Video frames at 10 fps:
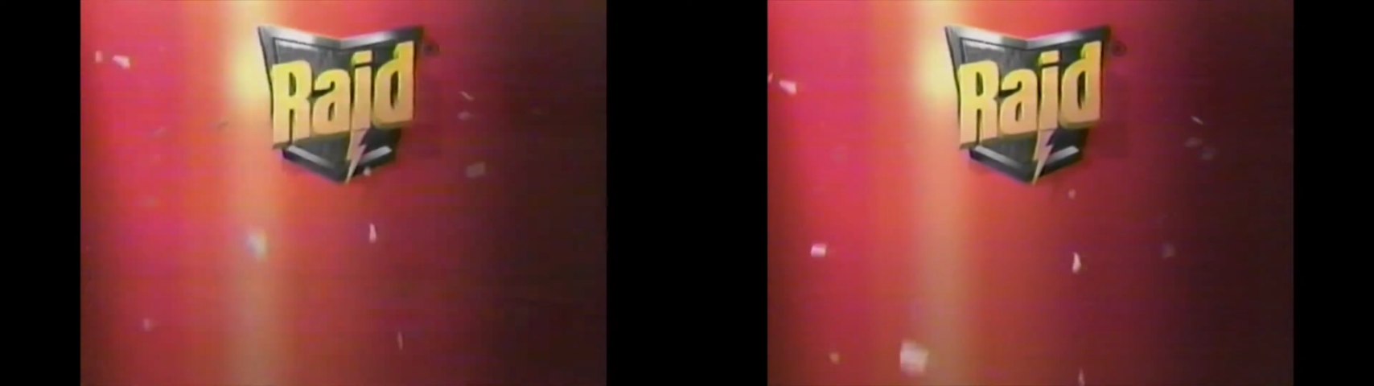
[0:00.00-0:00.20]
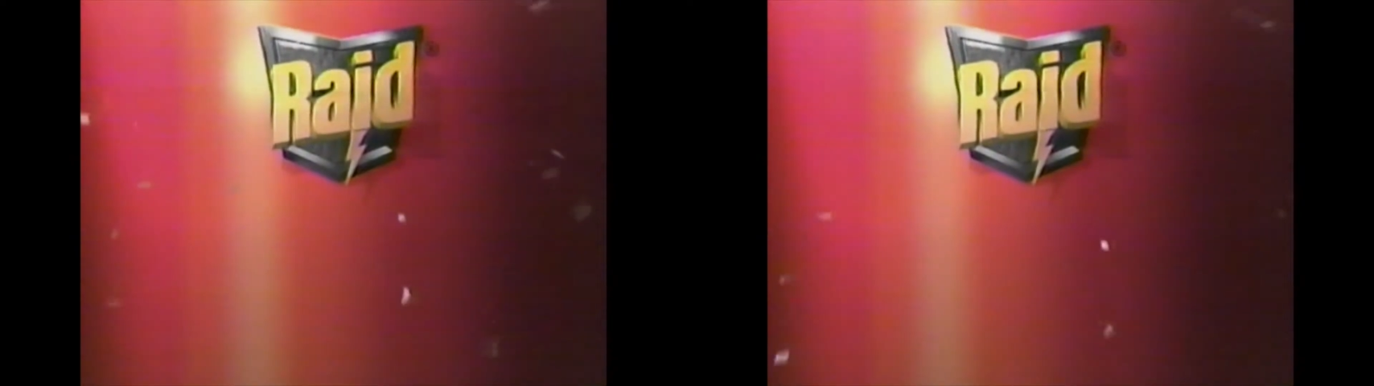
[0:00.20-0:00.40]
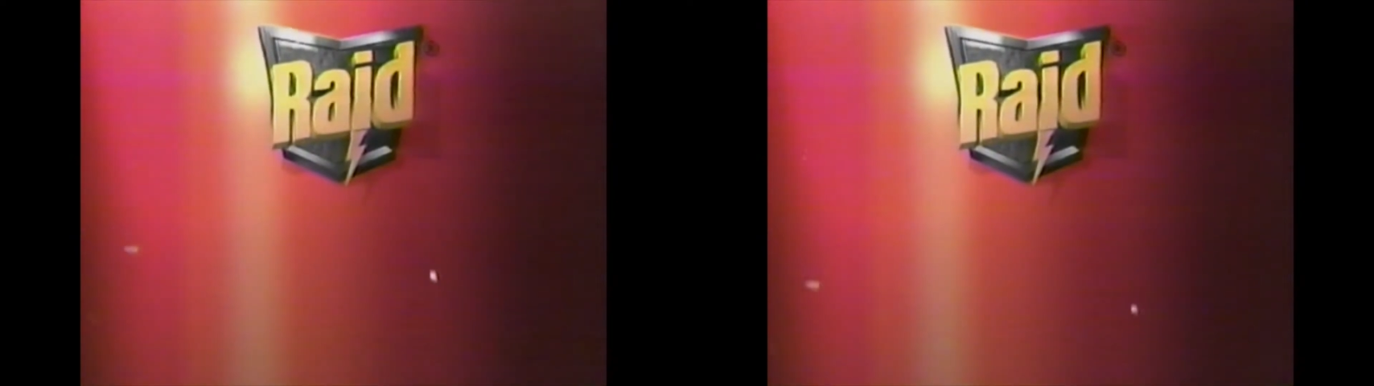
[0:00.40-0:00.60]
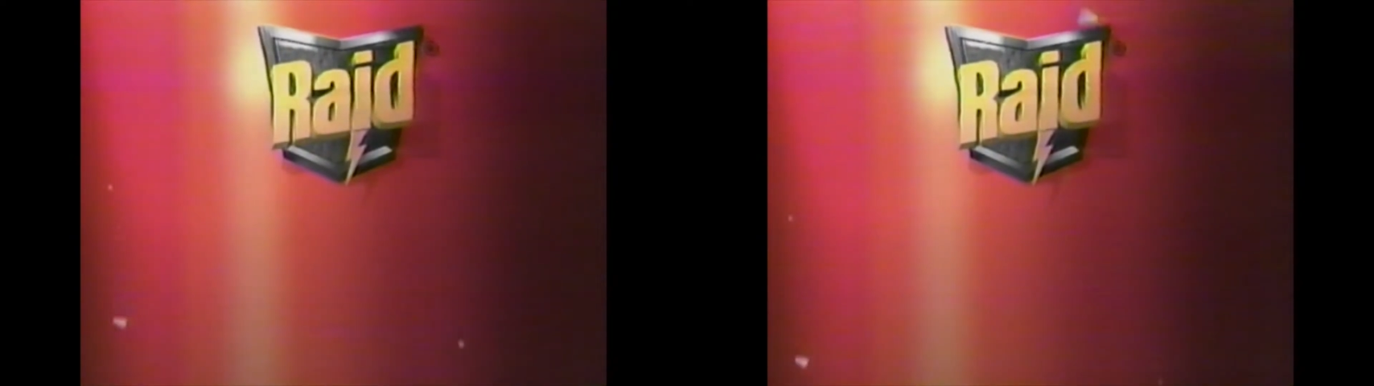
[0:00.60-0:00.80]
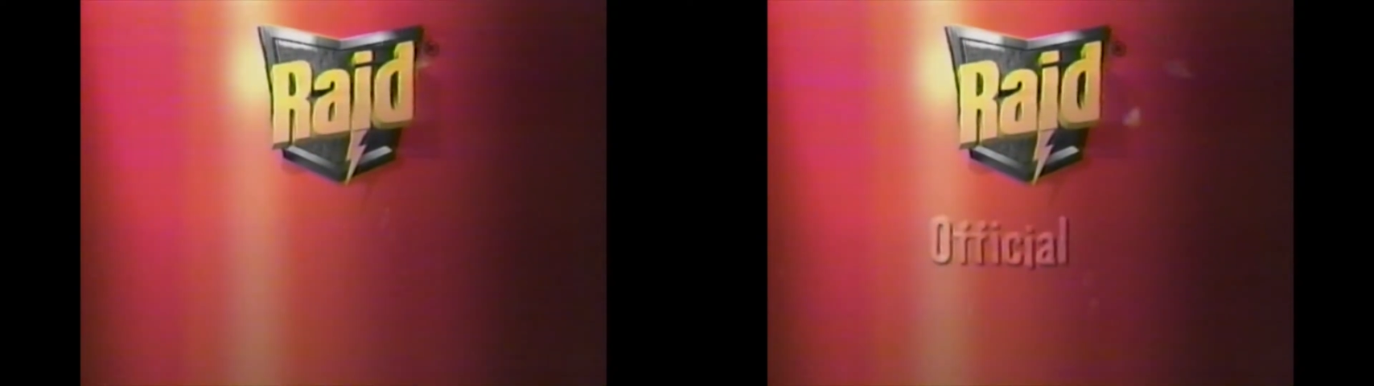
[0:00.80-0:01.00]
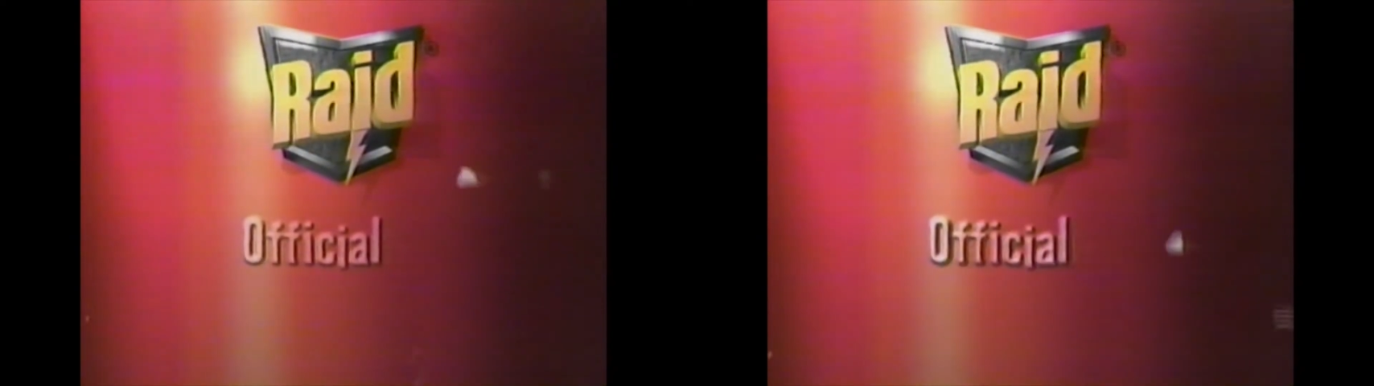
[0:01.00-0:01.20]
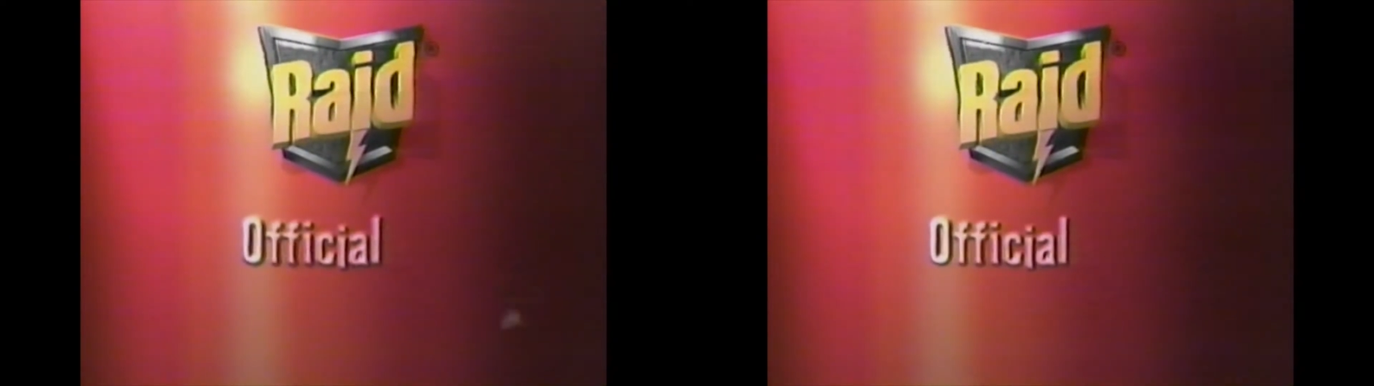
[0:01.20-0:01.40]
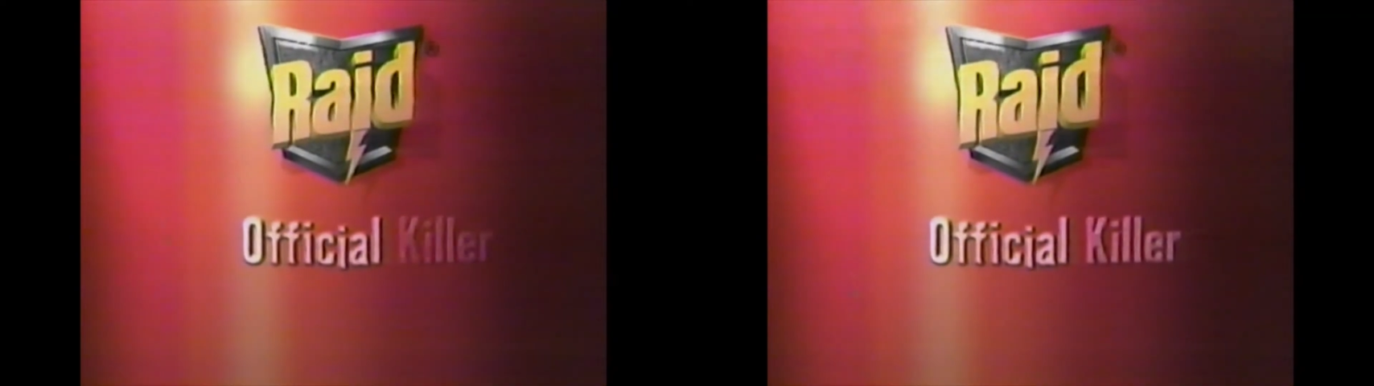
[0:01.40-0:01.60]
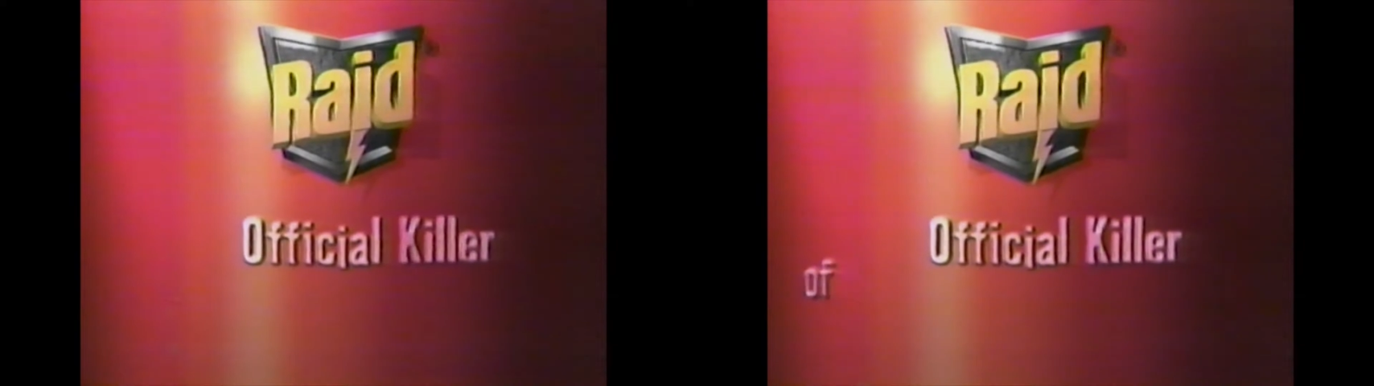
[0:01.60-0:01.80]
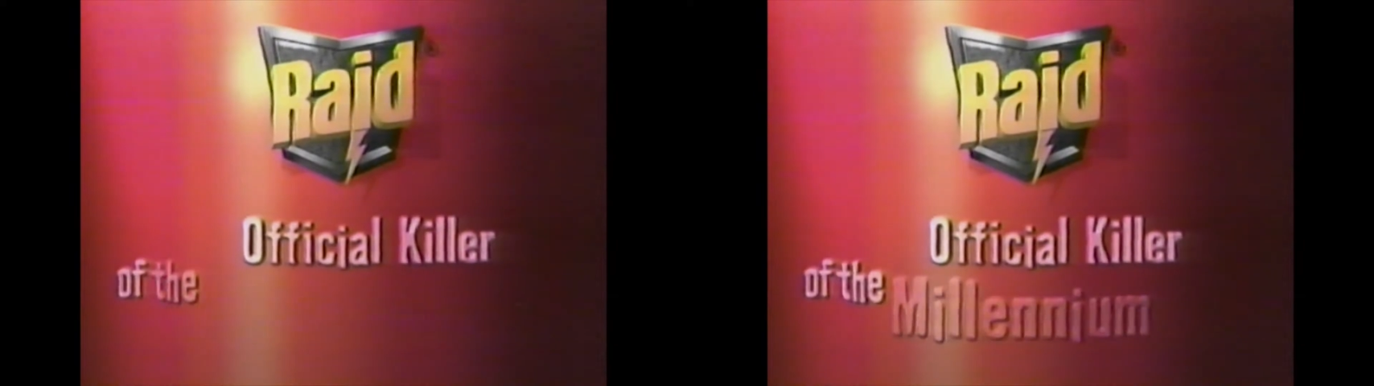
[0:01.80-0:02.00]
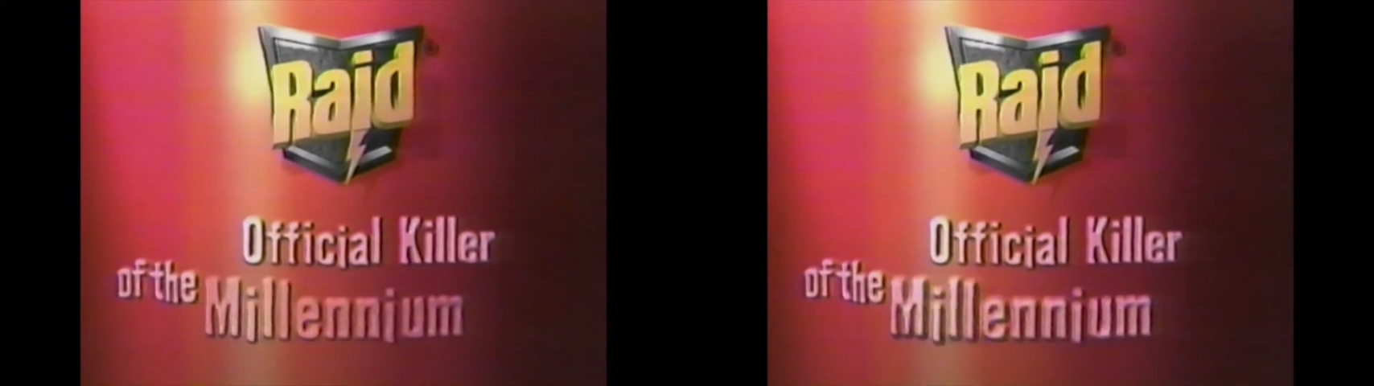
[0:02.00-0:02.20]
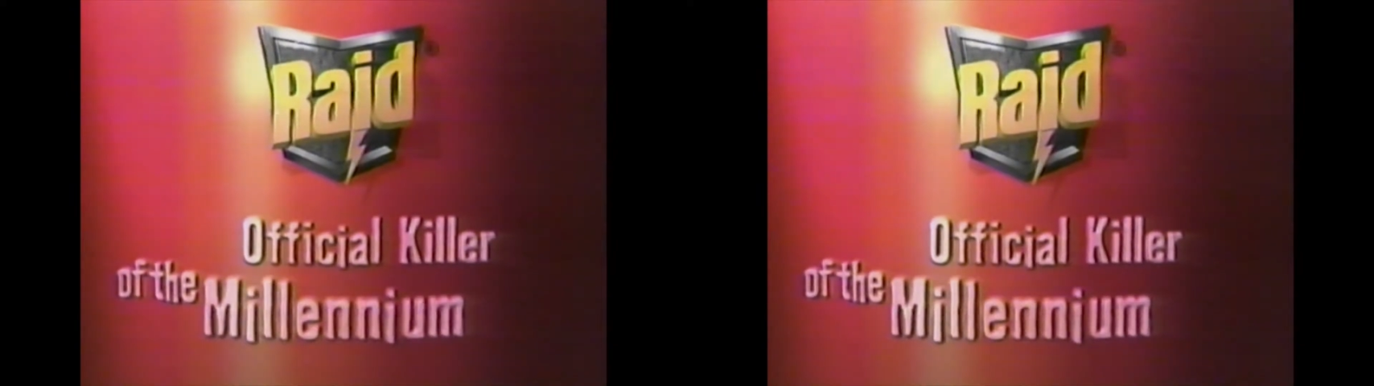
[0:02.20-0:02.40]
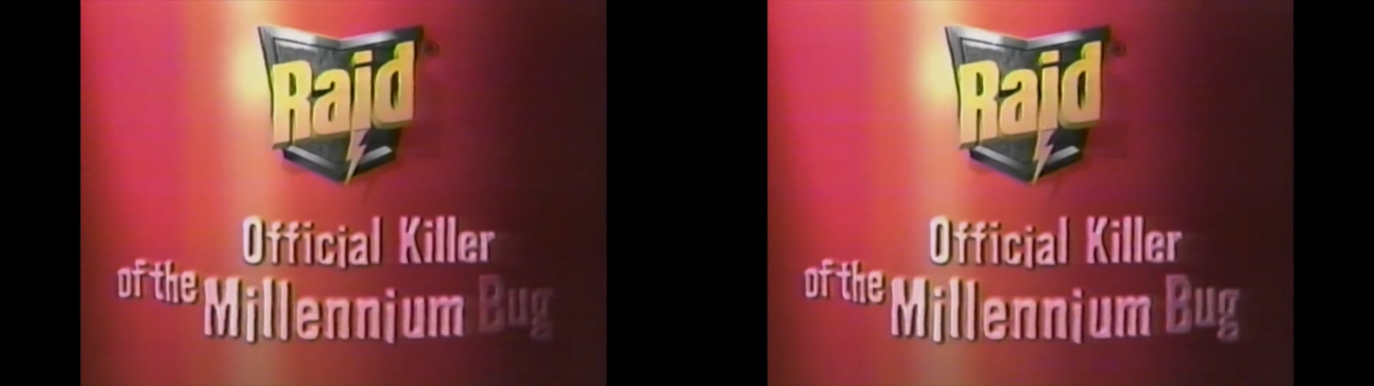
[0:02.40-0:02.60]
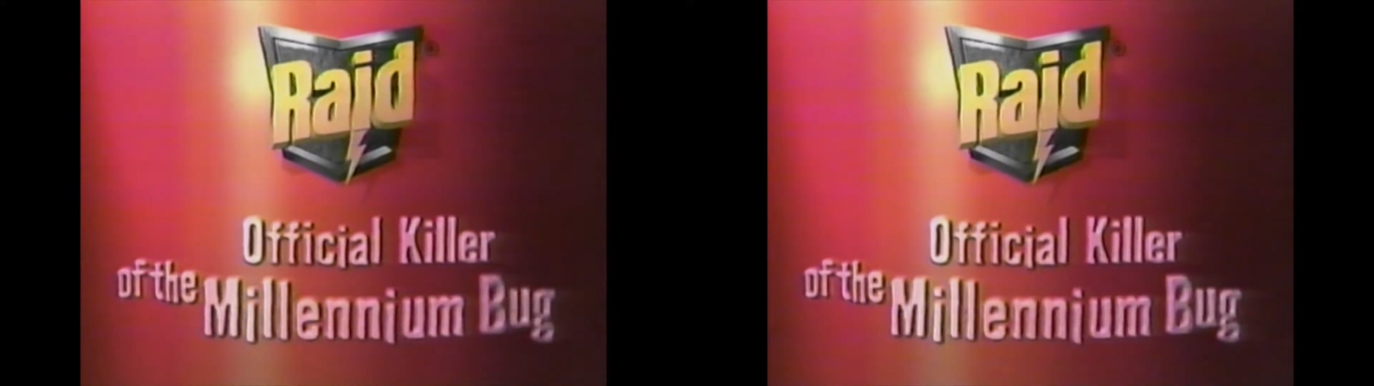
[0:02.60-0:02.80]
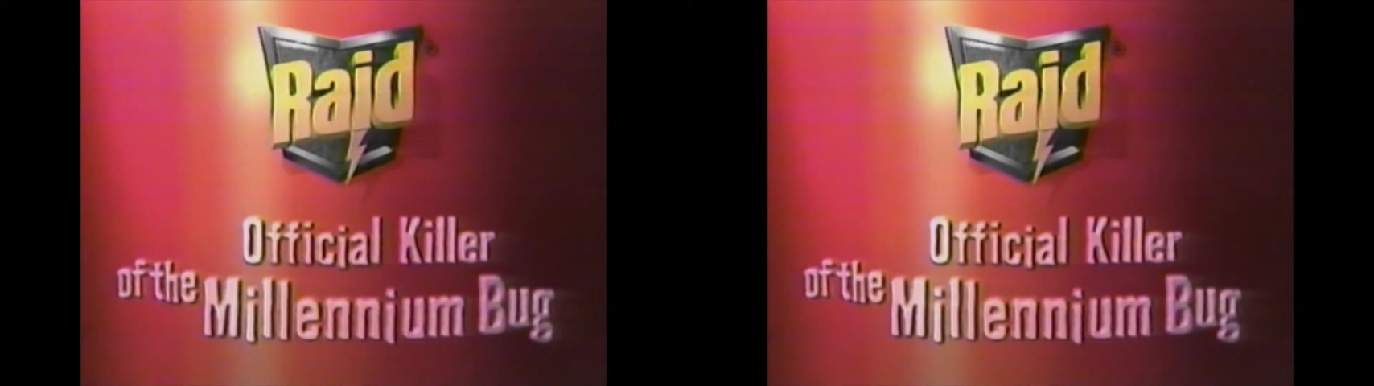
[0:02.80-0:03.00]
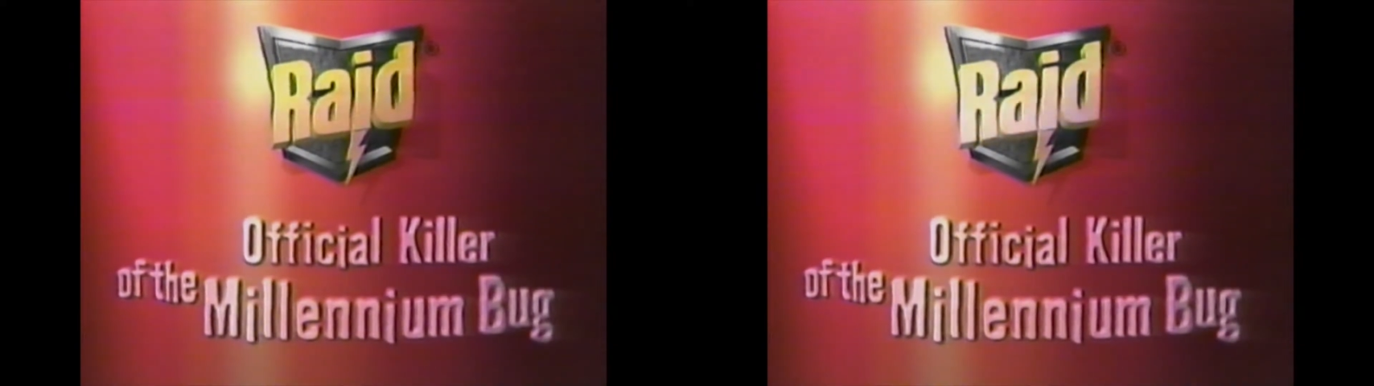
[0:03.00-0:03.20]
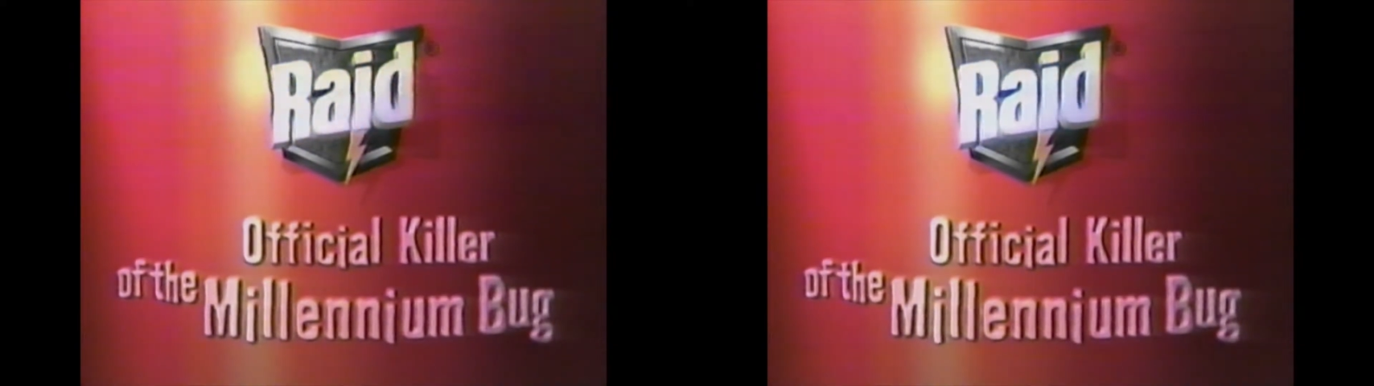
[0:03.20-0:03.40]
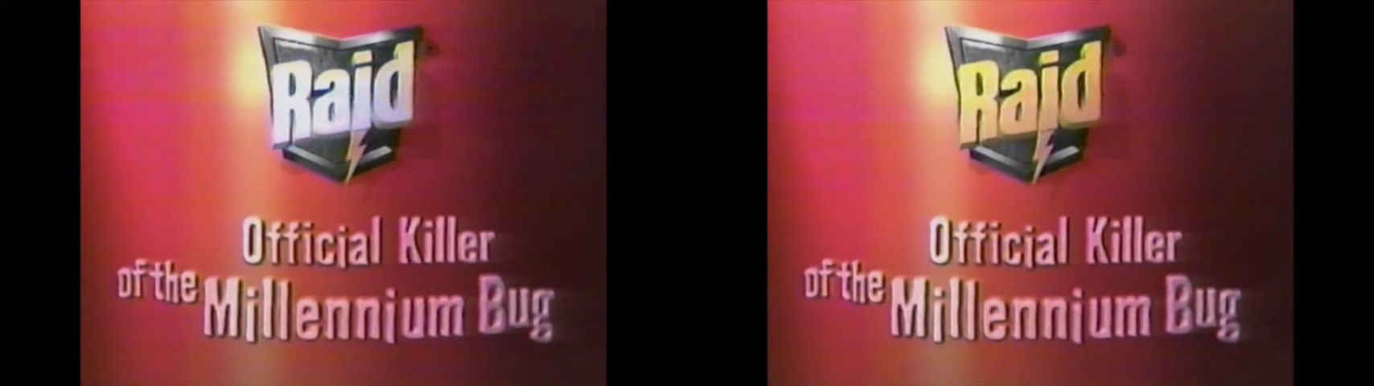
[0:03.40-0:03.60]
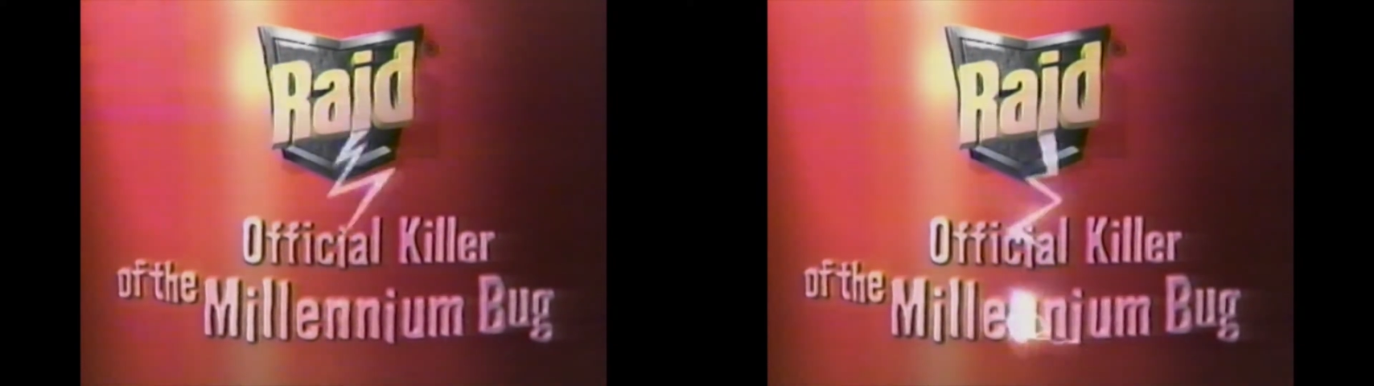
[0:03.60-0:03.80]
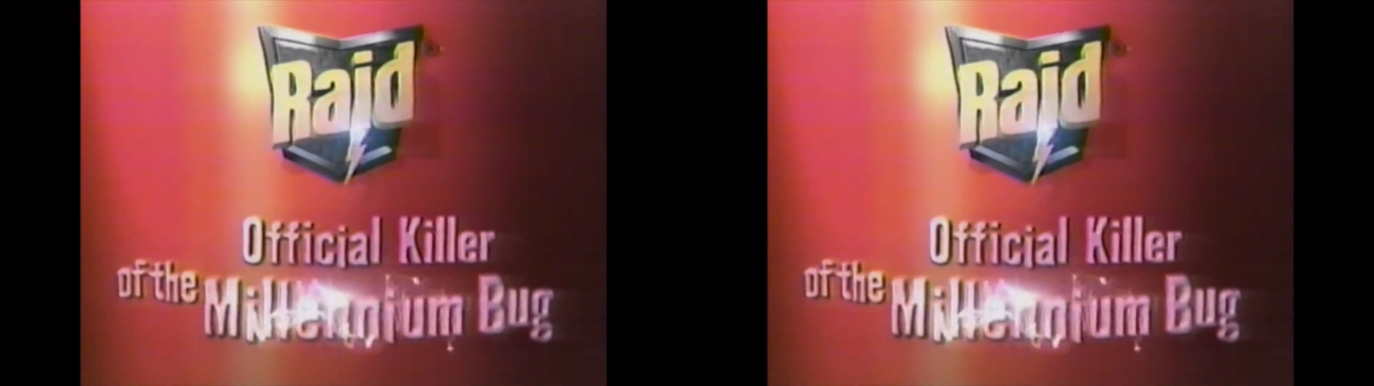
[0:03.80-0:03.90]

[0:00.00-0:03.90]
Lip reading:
[unreadable: no face in view]